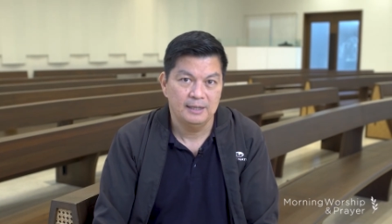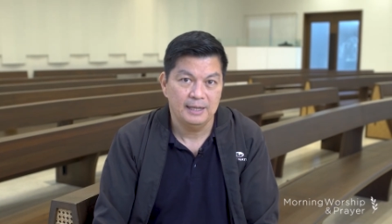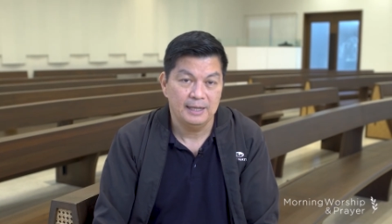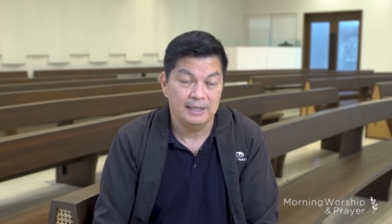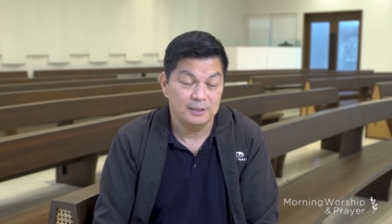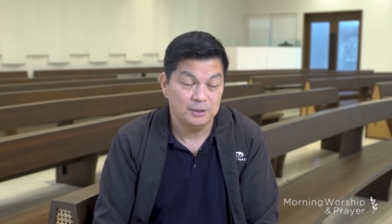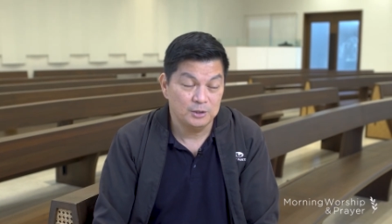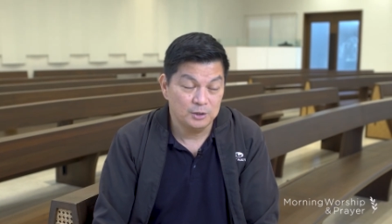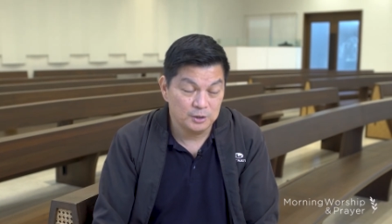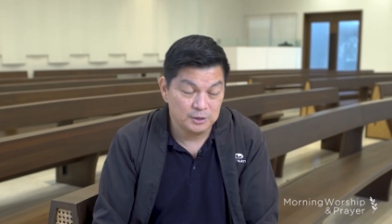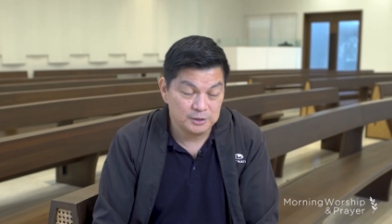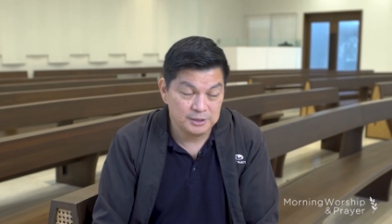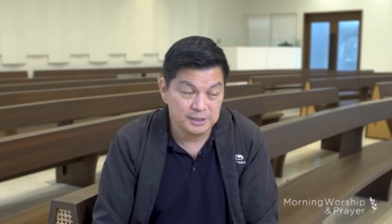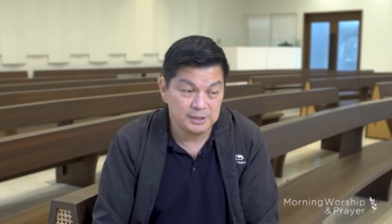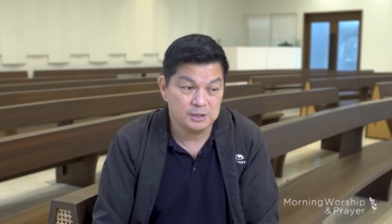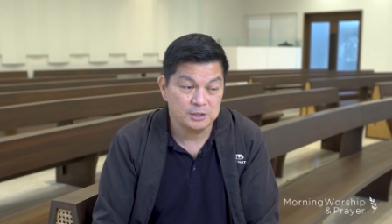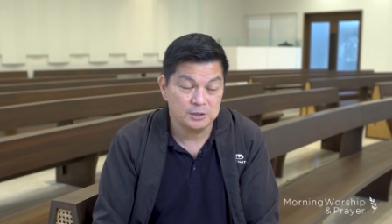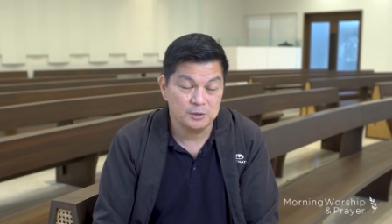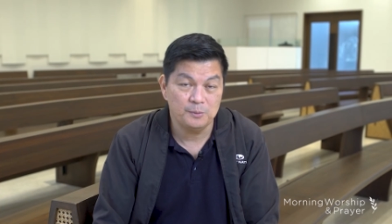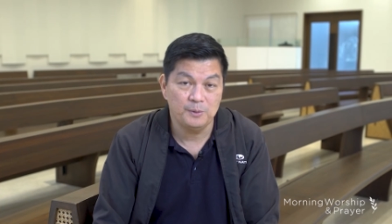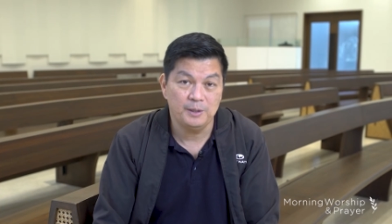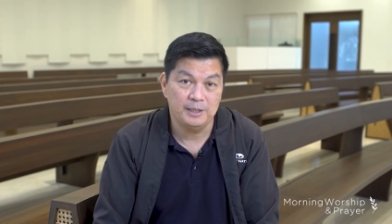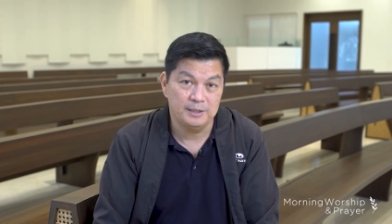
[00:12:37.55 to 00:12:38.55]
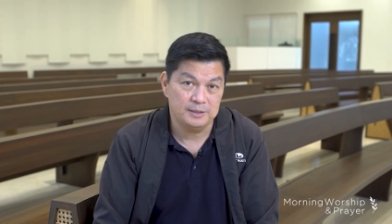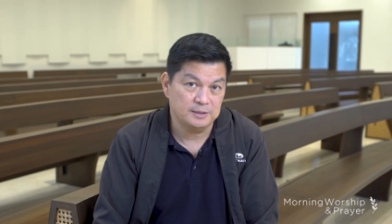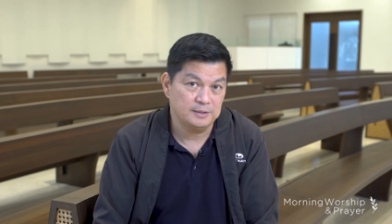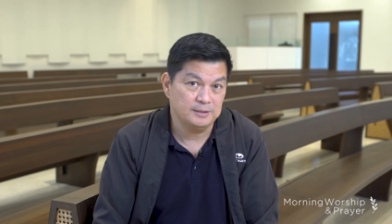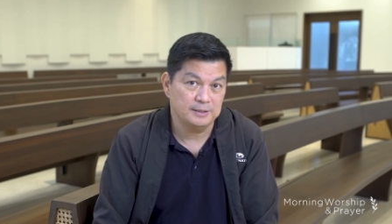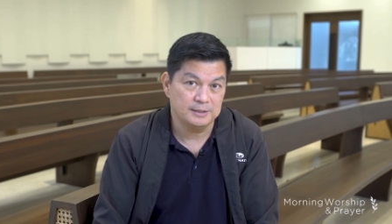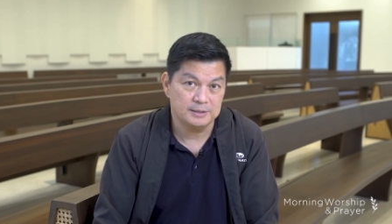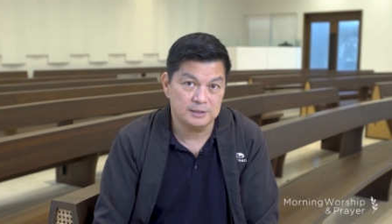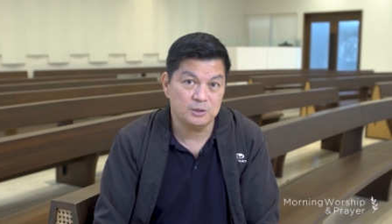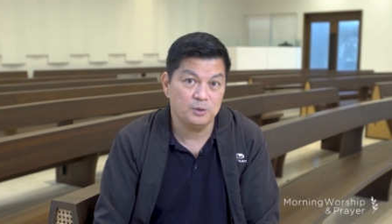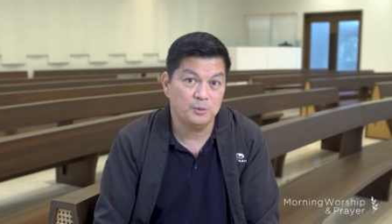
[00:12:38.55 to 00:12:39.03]
and your
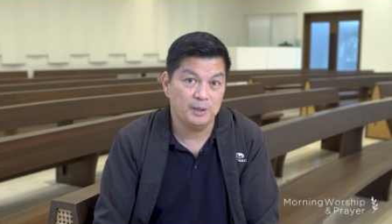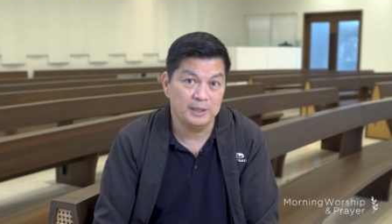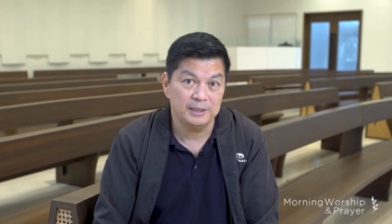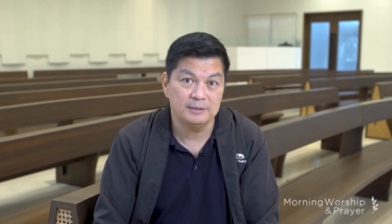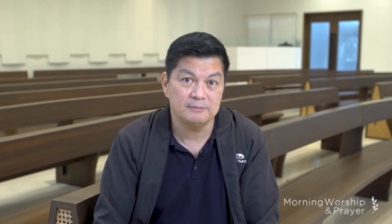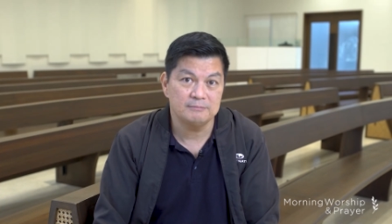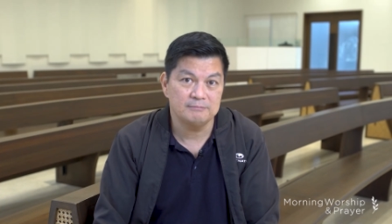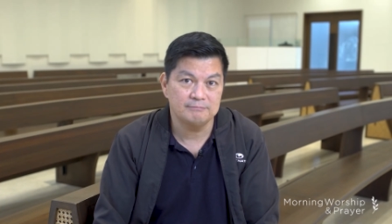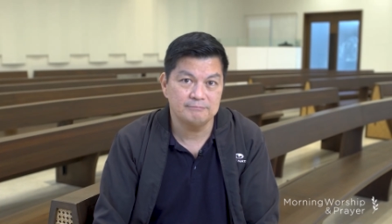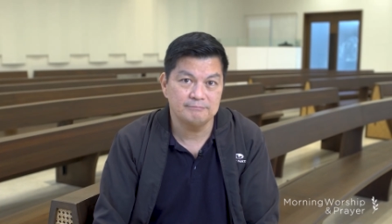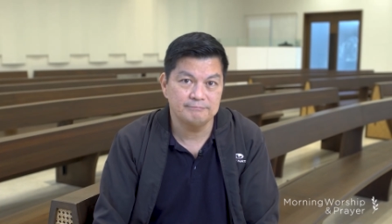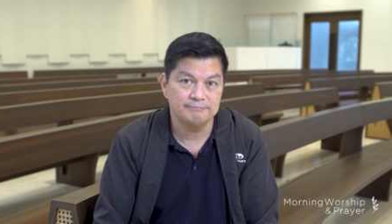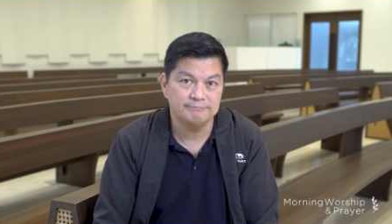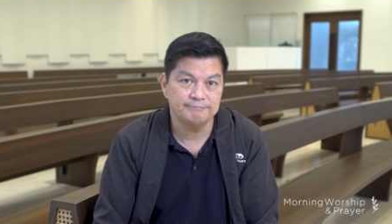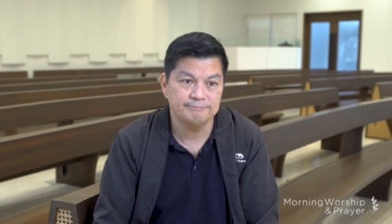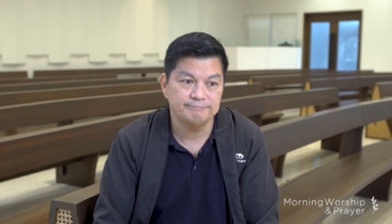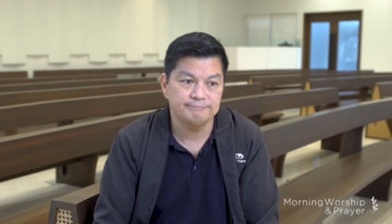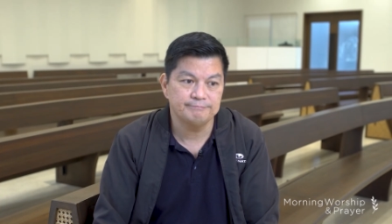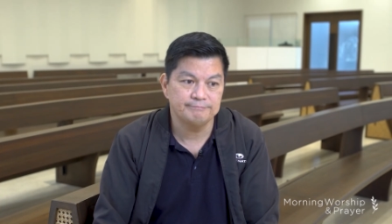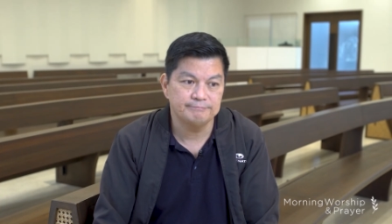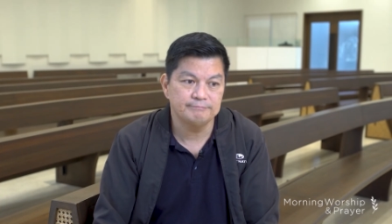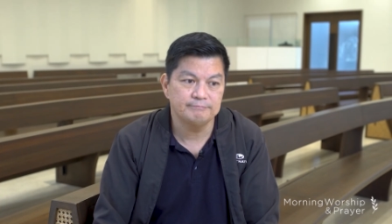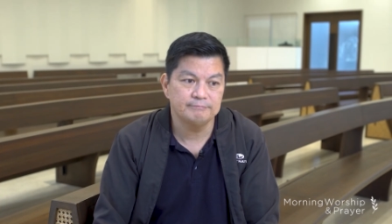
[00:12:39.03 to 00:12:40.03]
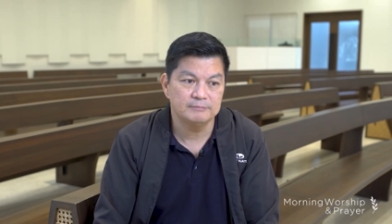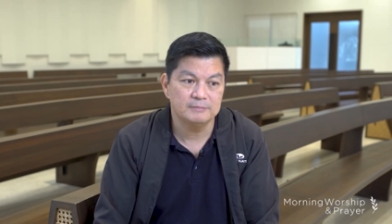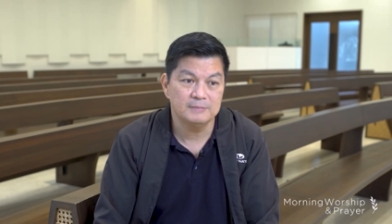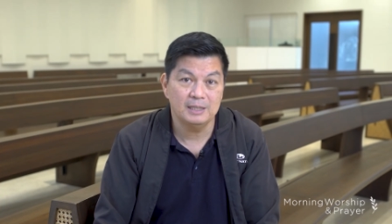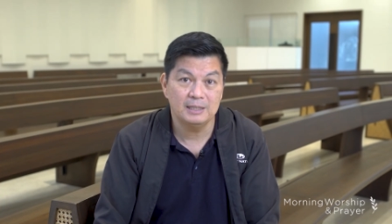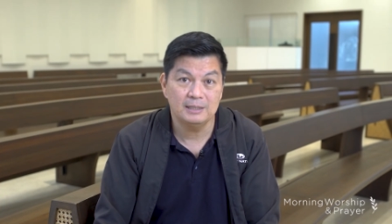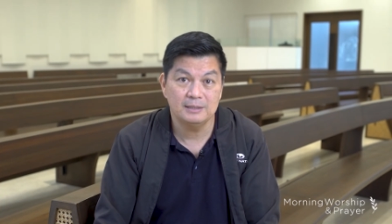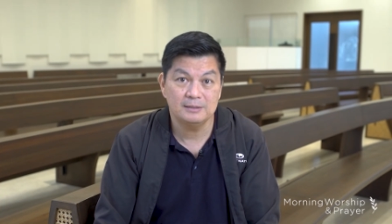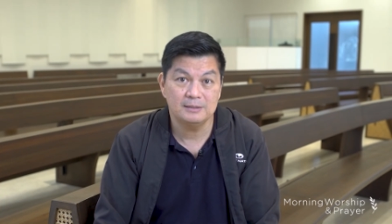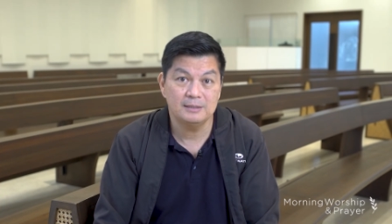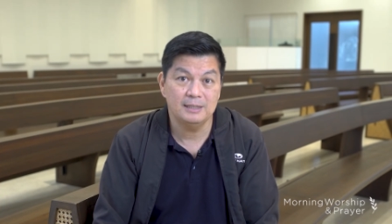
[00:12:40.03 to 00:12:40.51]
situation is quite,
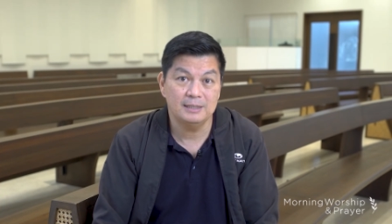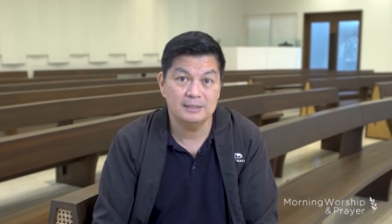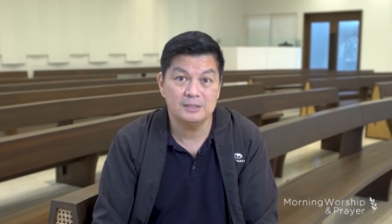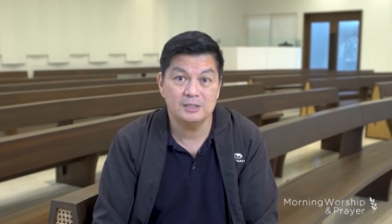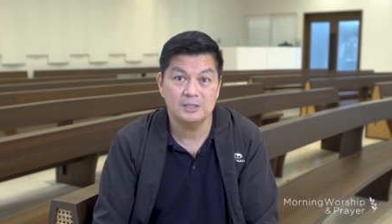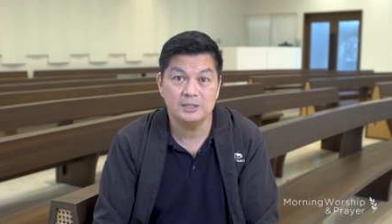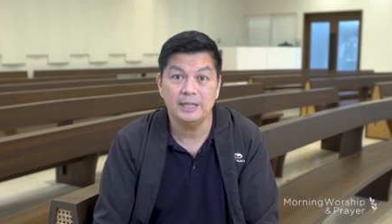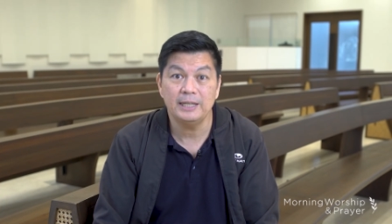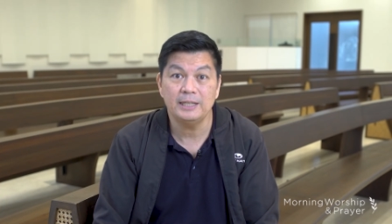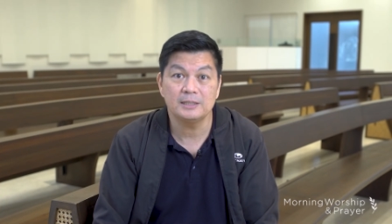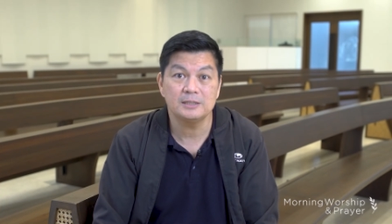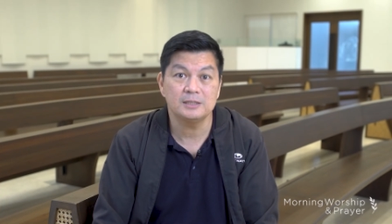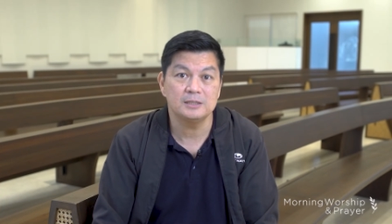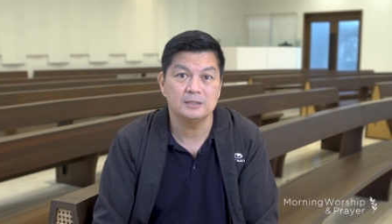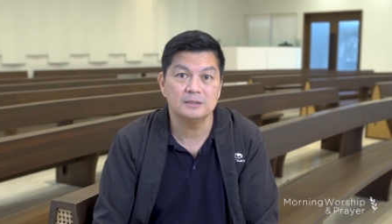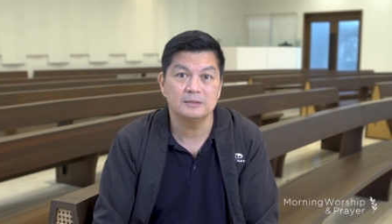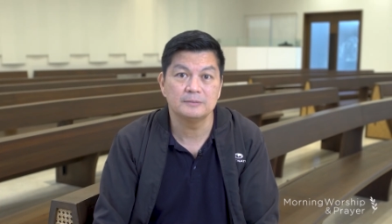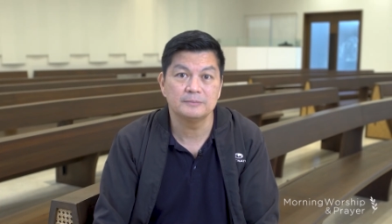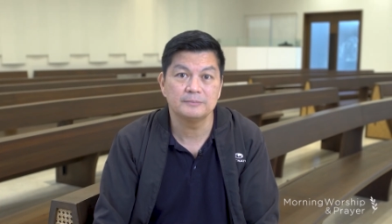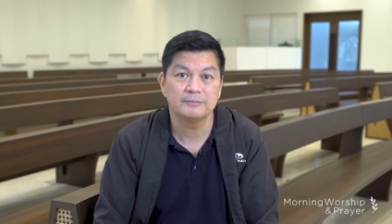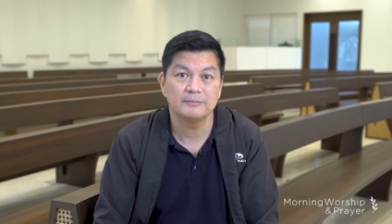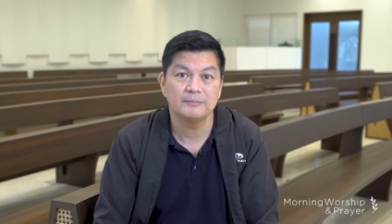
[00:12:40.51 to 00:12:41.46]
it, it shakes you.